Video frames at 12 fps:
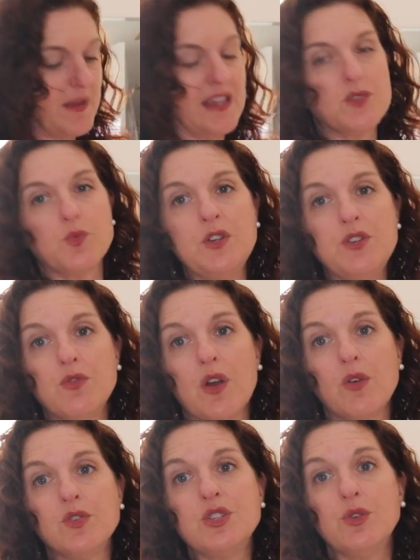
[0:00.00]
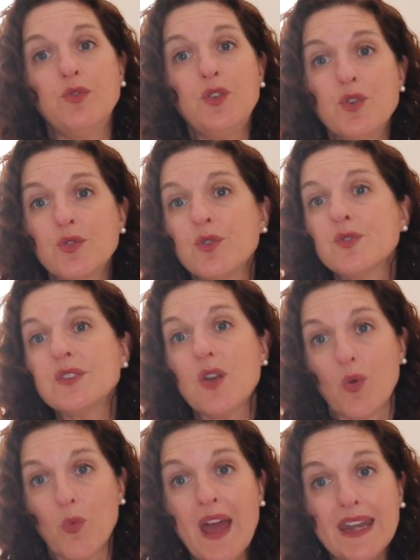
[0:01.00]
Because when you go to funerals
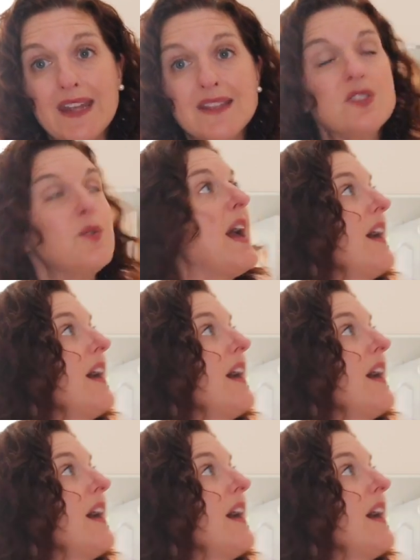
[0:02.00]
or weddings, you